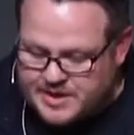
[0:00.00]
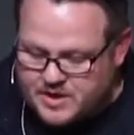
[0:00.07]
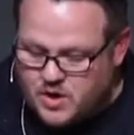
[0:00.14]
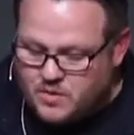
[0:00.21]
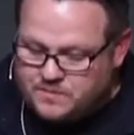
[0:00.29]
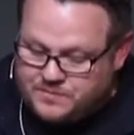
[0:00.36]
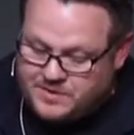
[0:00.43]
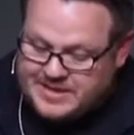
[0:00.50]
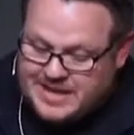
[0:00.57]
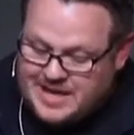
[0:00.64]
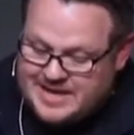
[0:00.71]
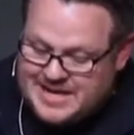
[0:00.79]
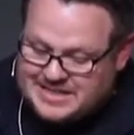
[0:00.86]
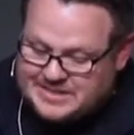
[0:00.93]
and hopefully
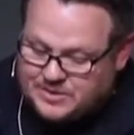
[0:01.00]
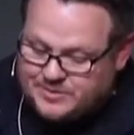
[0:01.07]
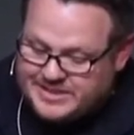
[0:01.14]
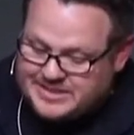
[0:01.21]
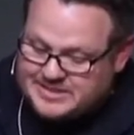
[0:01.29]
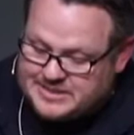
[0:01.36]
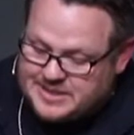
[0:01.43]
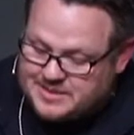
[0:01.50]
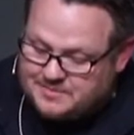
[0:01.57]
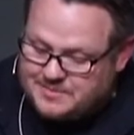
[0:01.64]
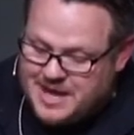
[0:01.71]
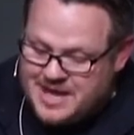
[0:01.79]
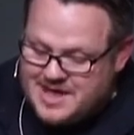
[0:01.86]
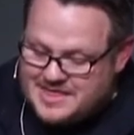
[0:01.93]
God hasn't written
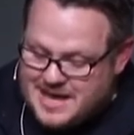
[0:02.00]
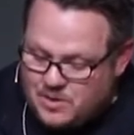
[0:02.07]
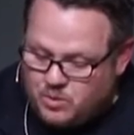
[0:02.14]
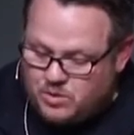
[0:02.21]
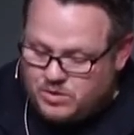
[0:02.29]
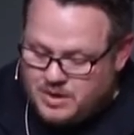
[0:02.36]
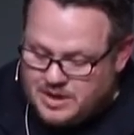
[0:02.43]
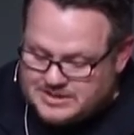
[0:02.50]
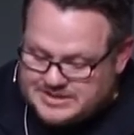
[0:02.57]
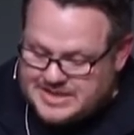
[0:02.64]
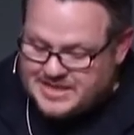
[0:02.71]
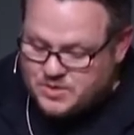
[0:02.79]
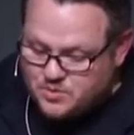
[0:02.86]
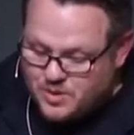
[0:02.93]
something that will
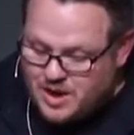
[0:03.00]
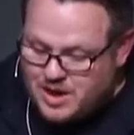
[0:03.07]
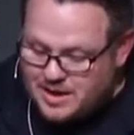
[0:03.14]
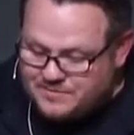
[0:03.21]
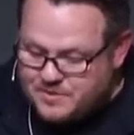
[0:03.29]
set you off.